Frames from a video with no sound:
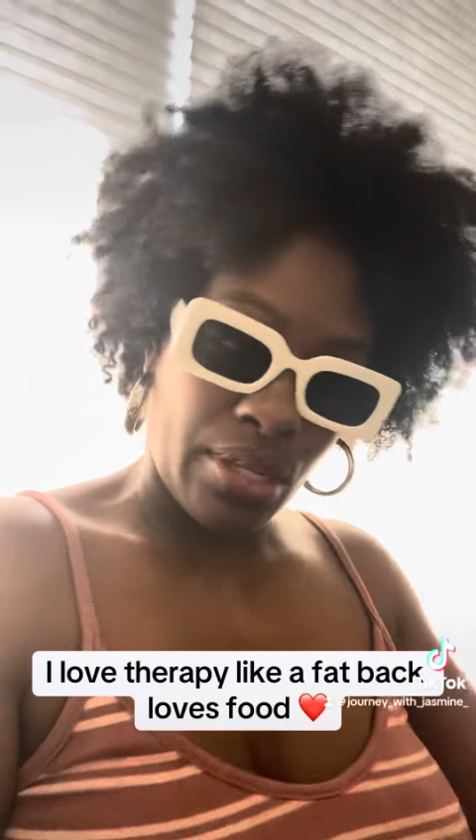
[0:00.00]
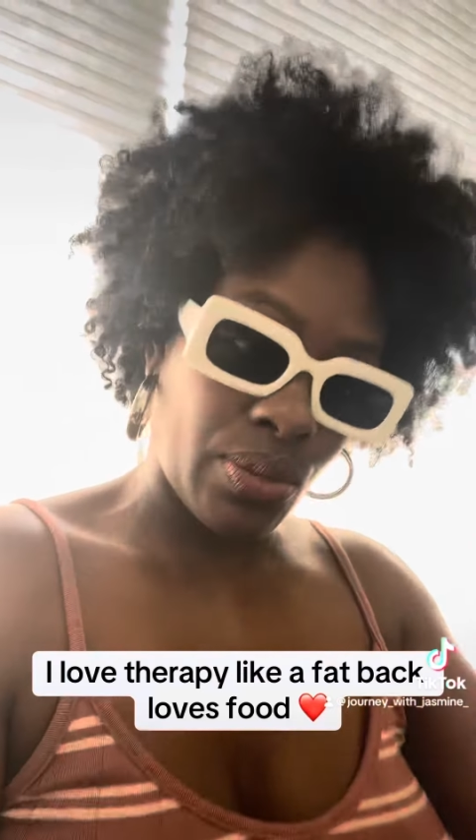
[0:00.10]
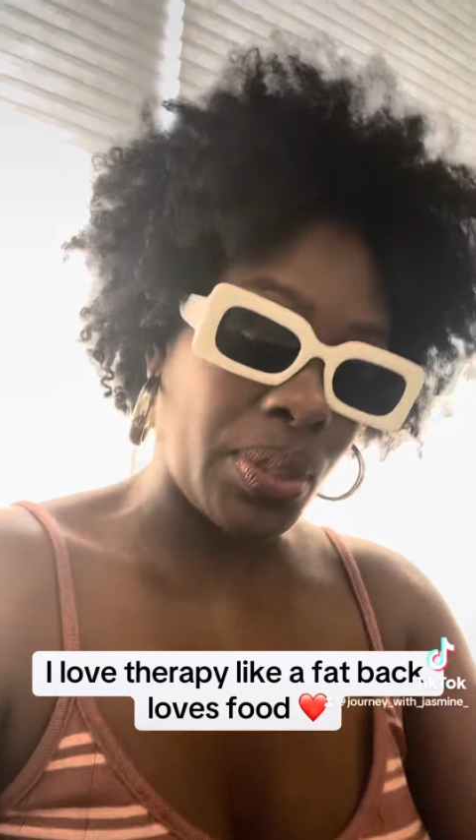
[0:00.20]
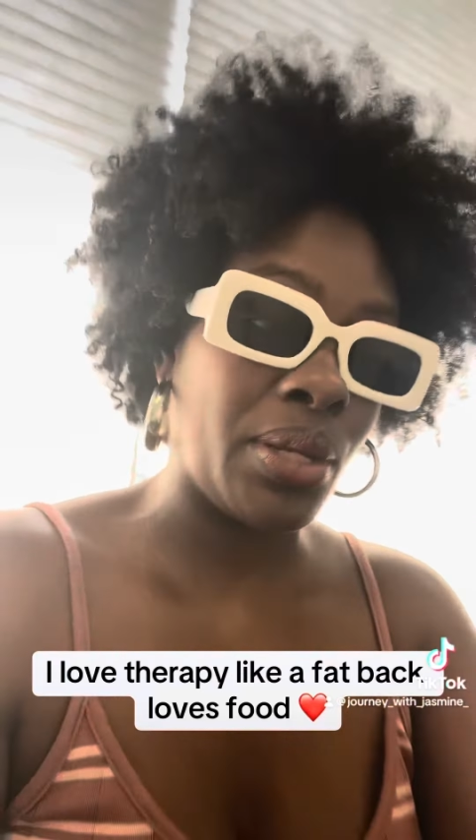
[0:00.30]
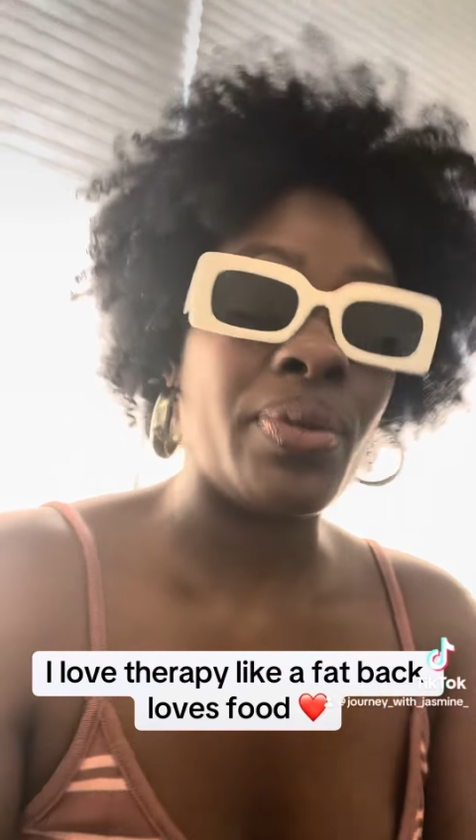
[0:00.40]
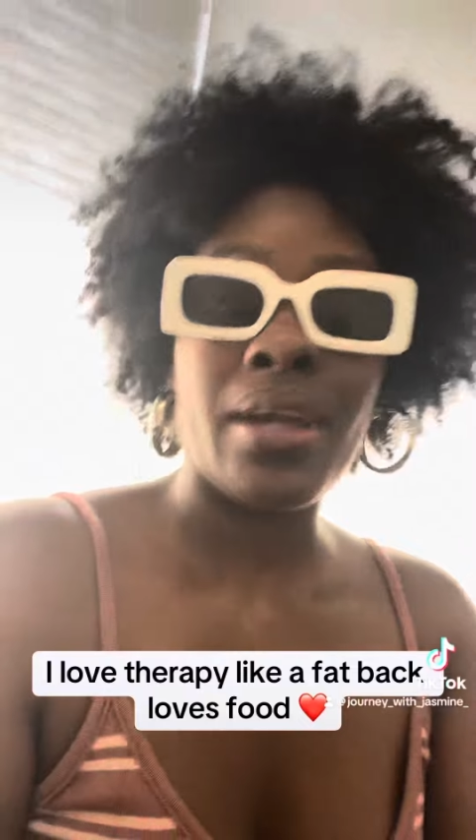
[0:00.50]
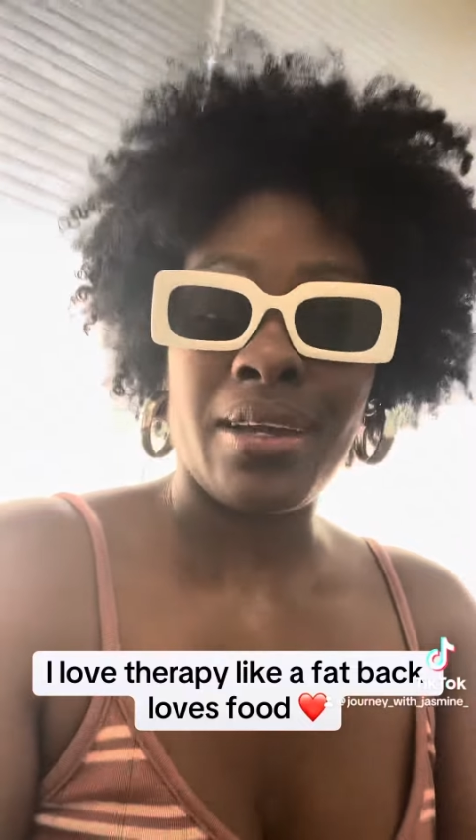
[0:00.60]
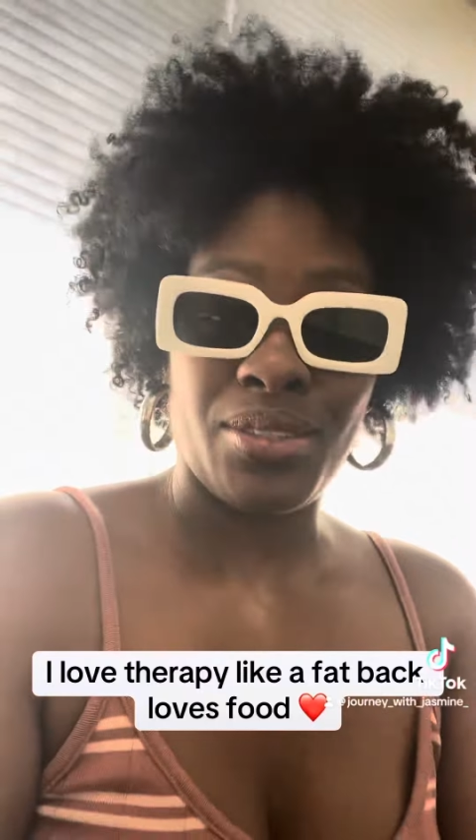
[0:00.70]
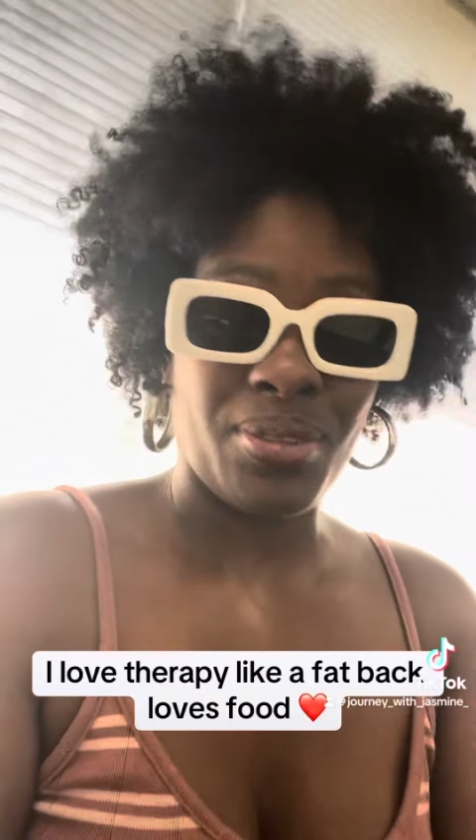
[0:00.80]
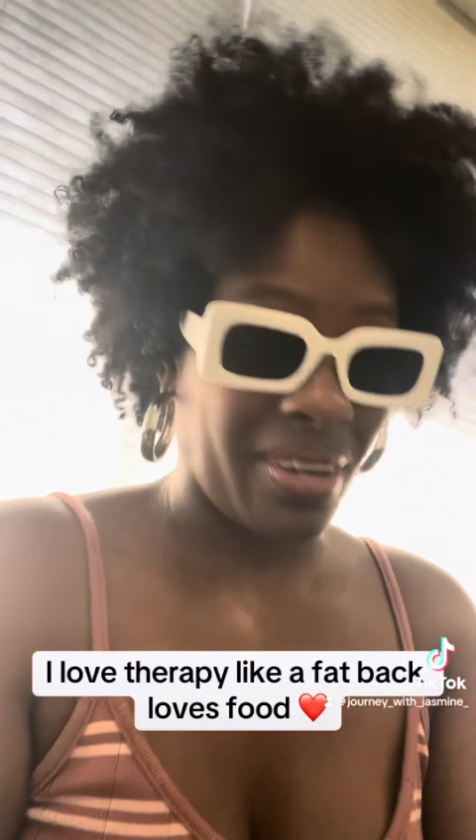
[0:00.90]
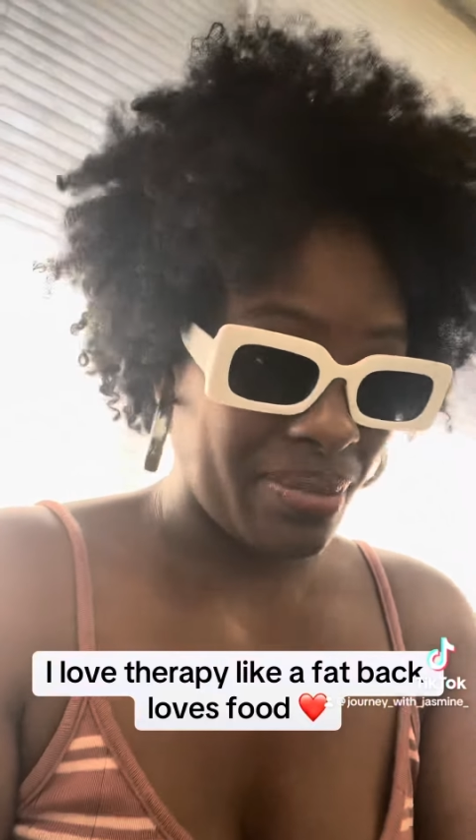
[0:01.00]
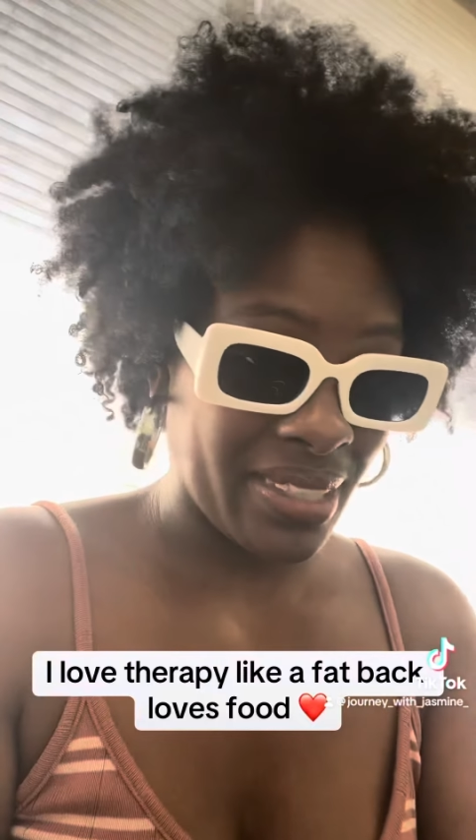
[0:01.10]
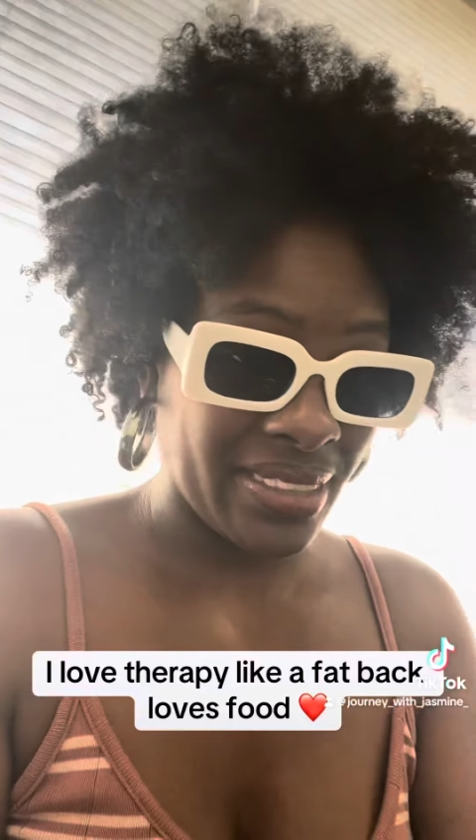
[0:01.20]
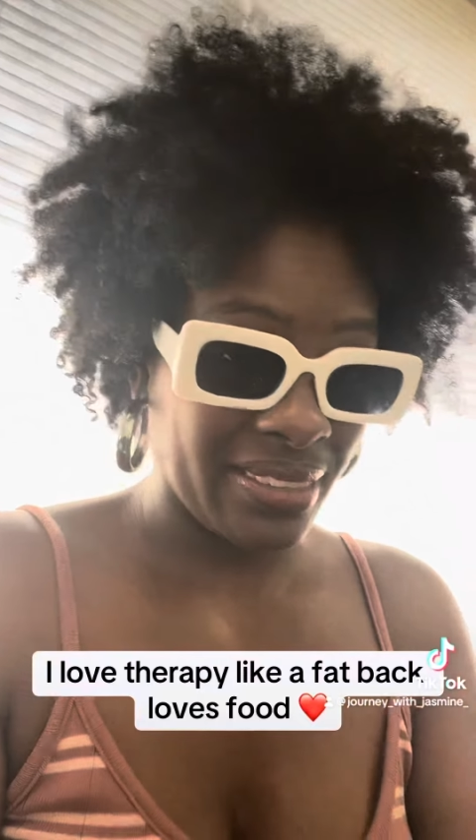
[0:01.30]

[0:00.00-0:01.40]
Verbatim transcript: sweetie. We got trauma.